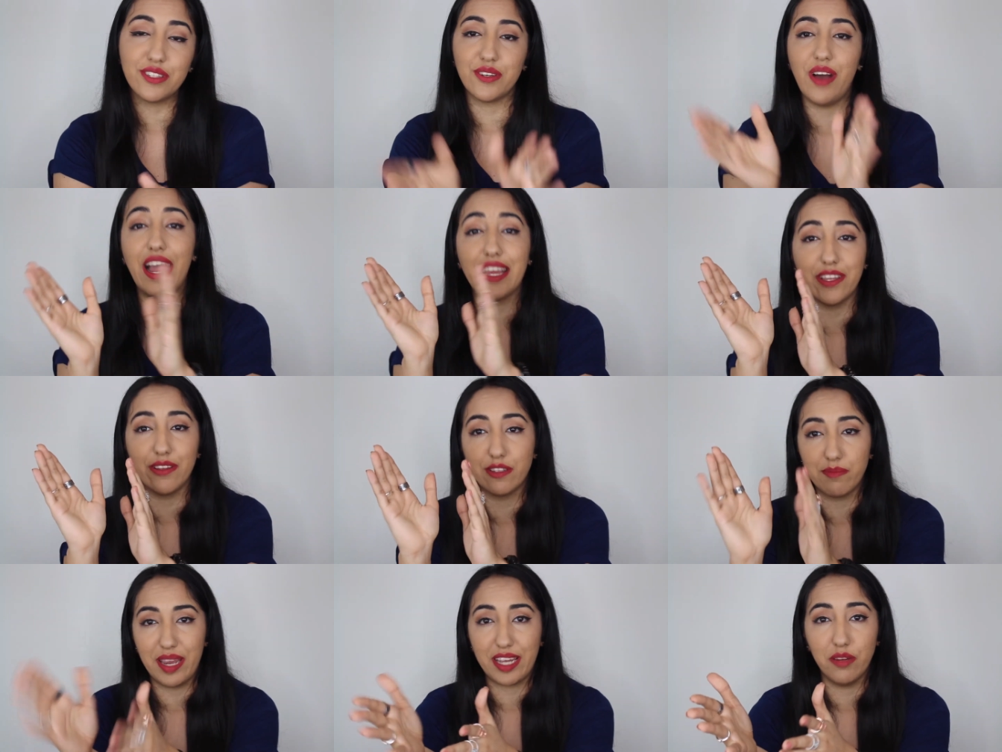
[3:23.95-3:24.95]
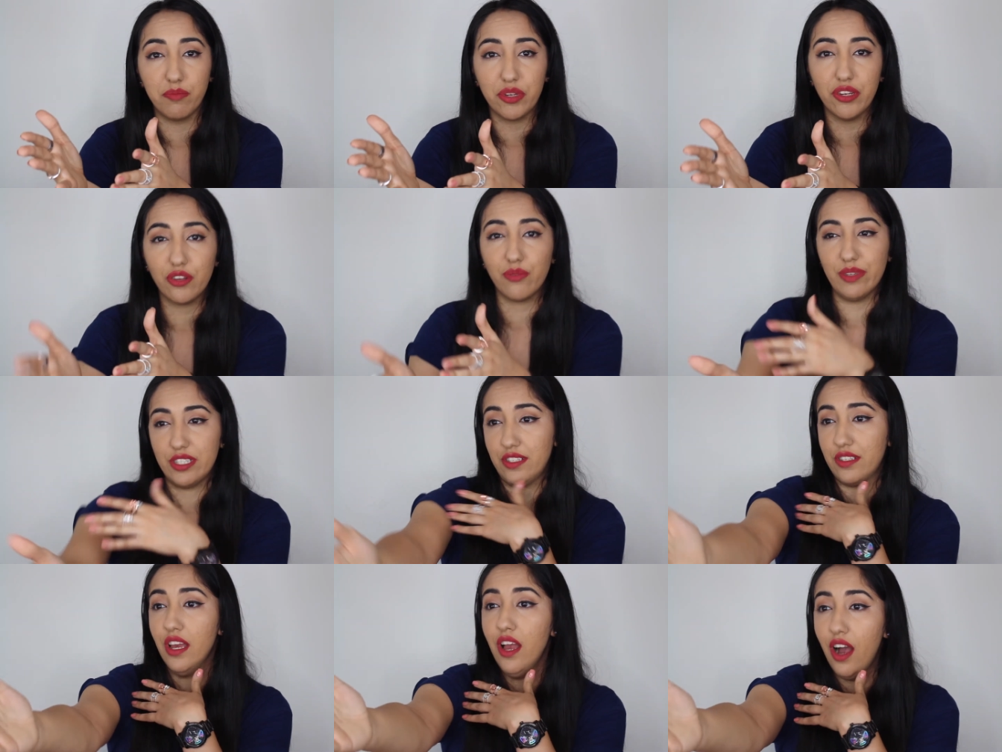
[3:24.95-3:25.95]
so I use my computer, which is